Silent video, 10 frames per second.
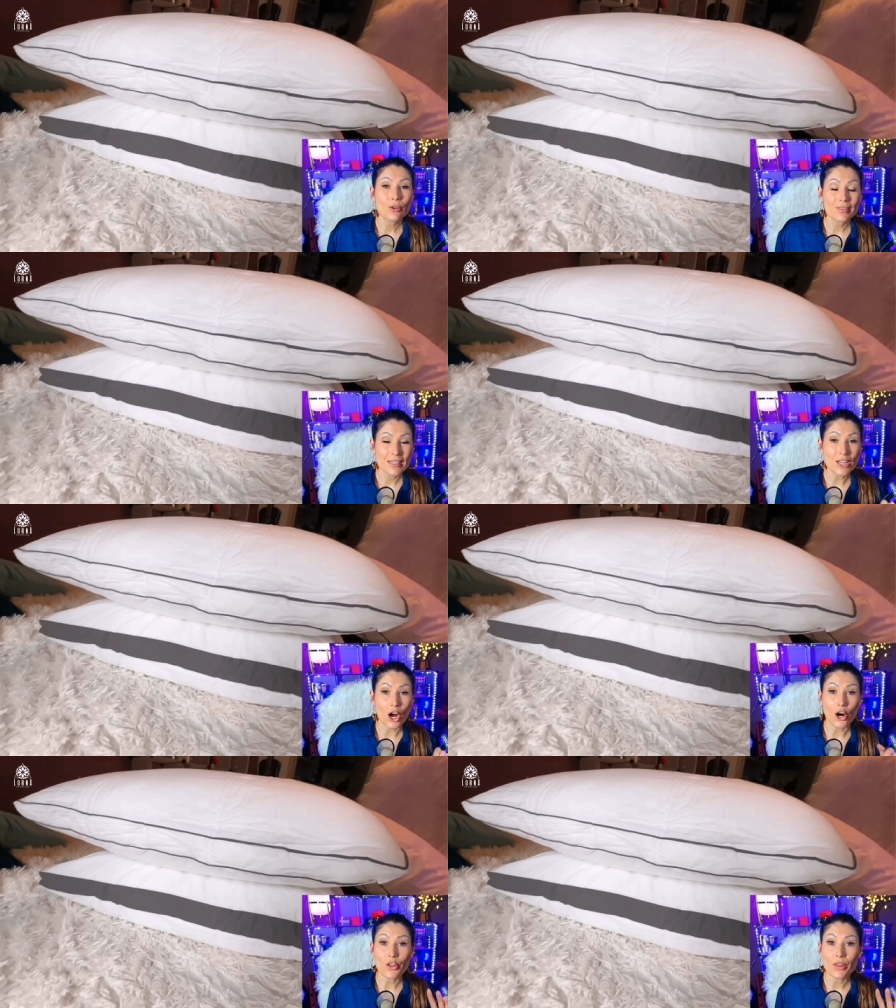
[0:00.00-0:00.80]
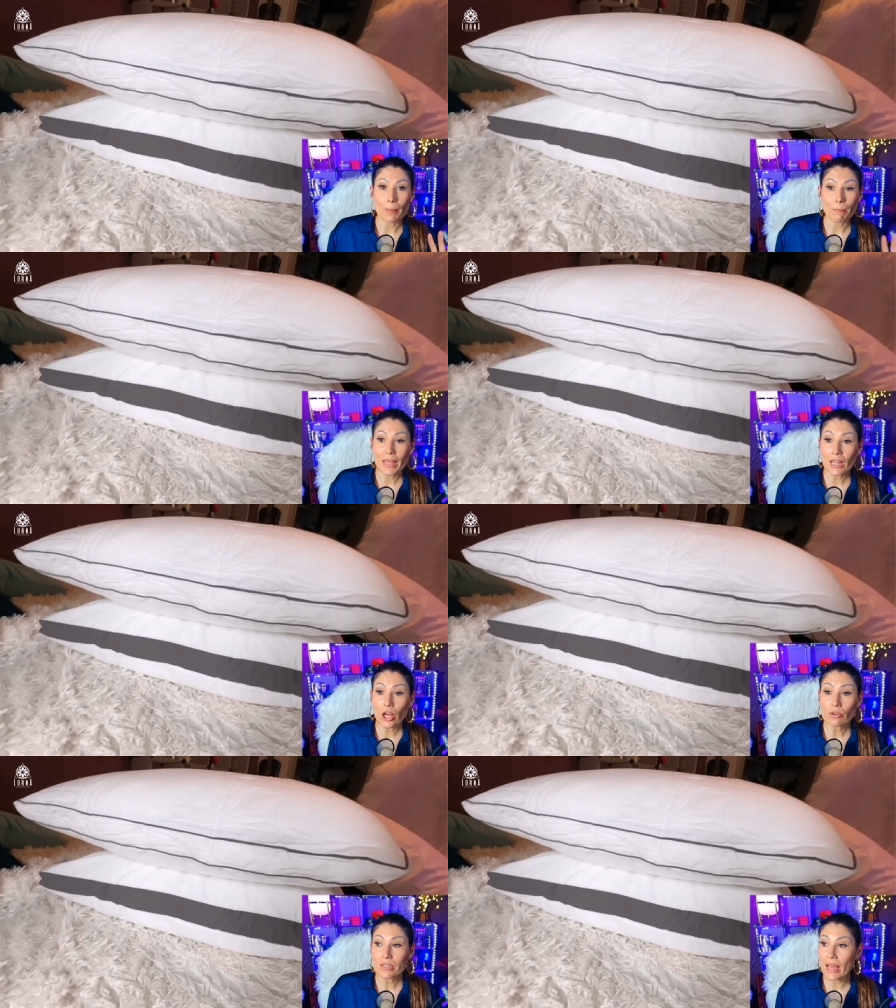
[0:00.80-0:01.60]
these are the
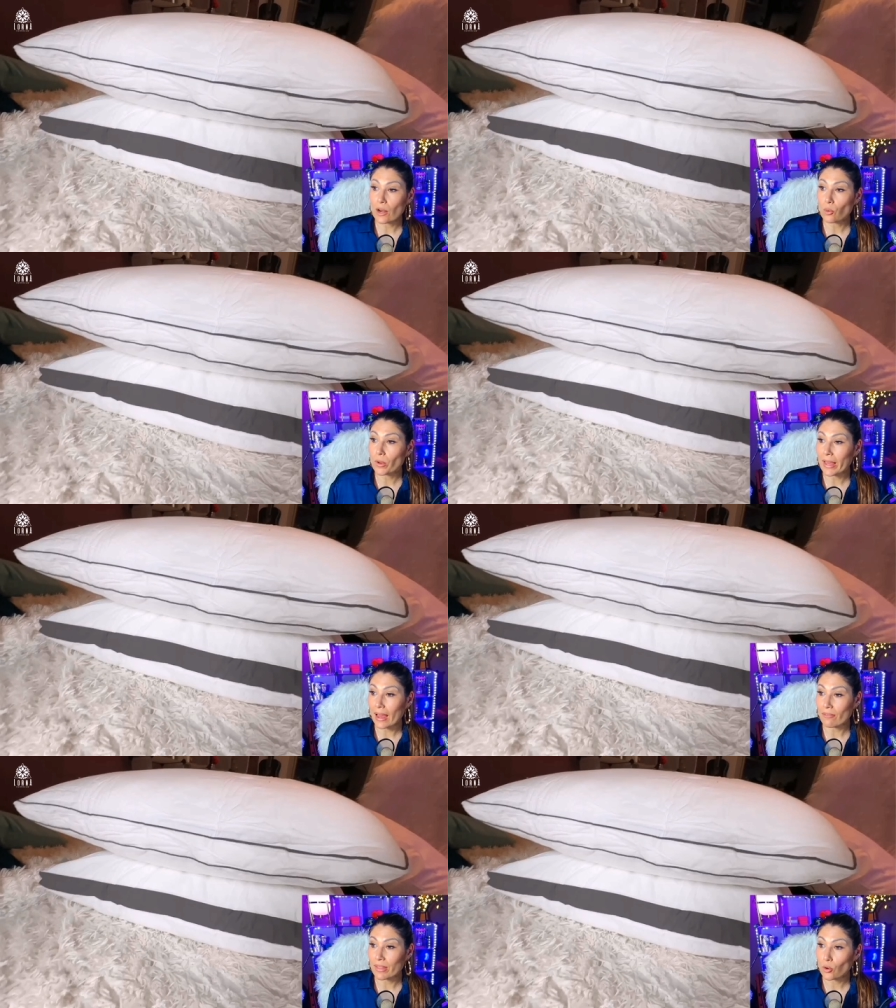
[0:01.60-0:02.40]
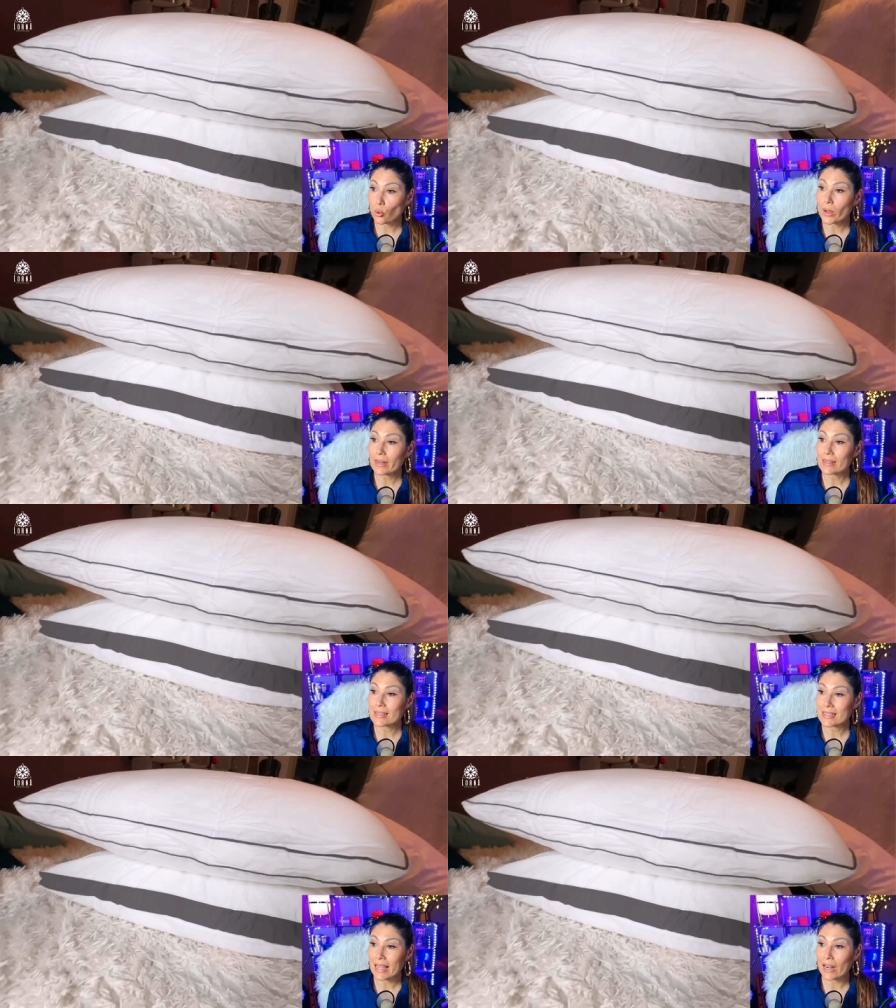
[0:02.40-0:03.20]
pillows and we have the queen
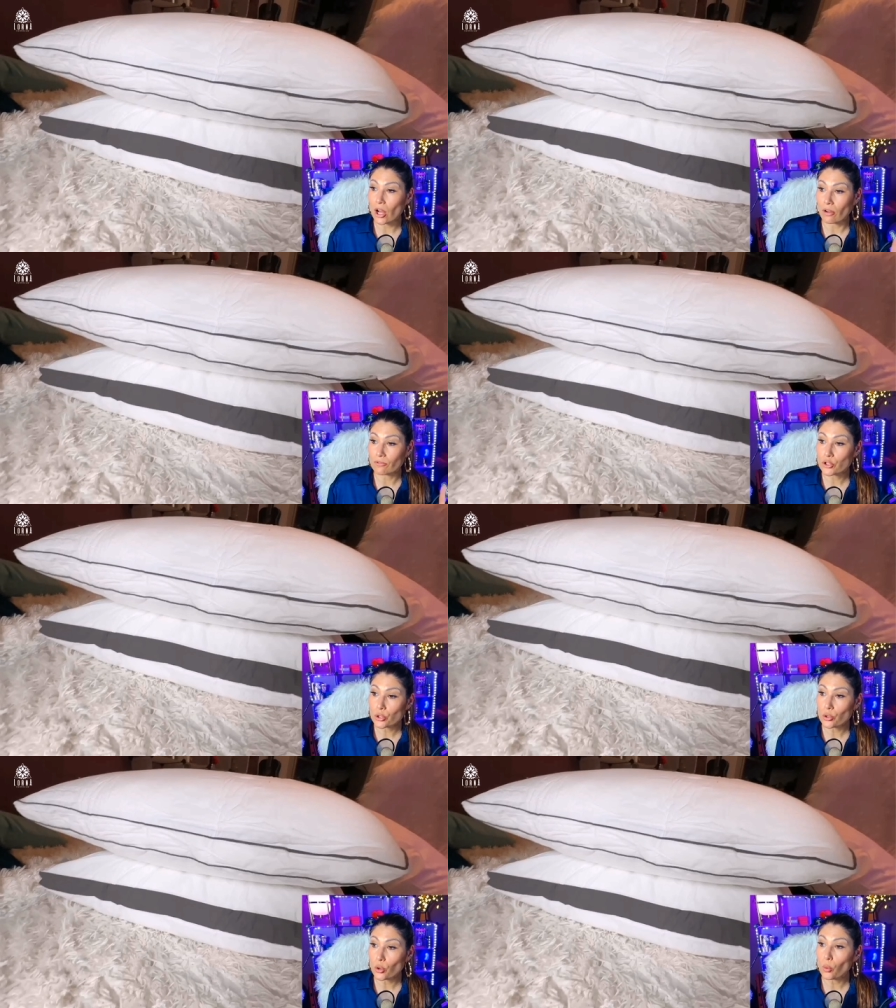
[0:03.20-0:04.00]
set of two.